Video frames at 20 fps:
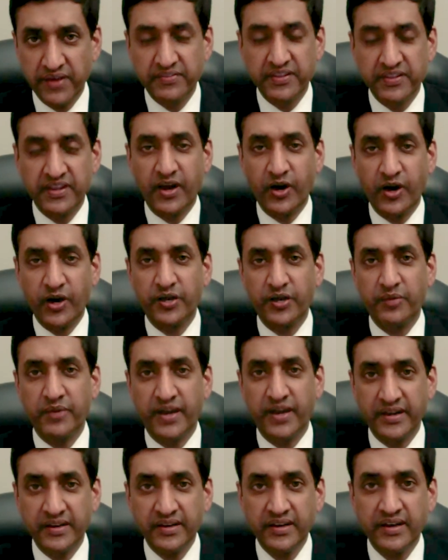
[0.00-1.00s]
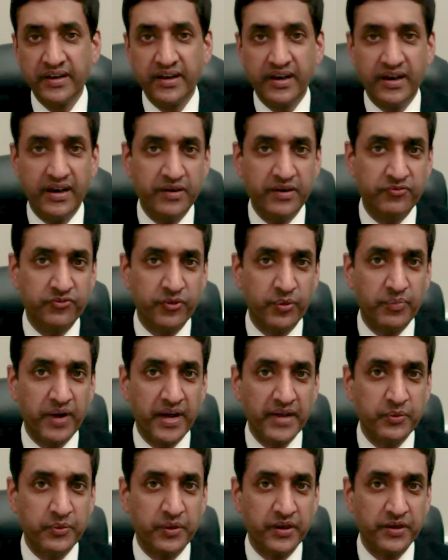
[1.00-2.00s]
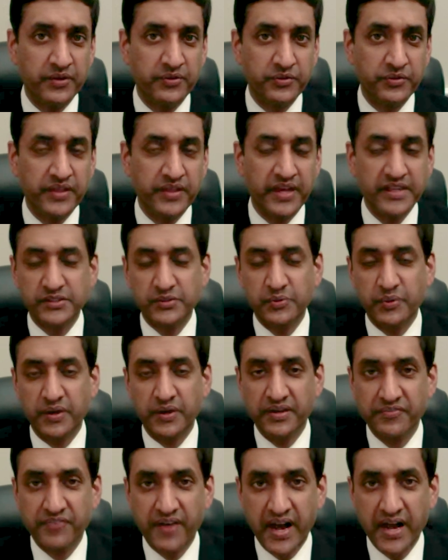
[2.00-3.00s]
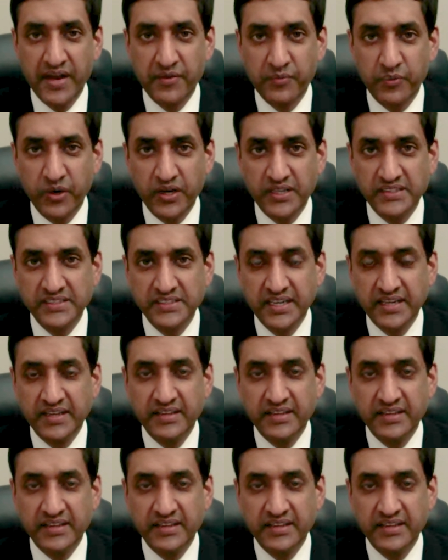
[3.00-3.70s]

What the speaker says: The argument for by 2025 was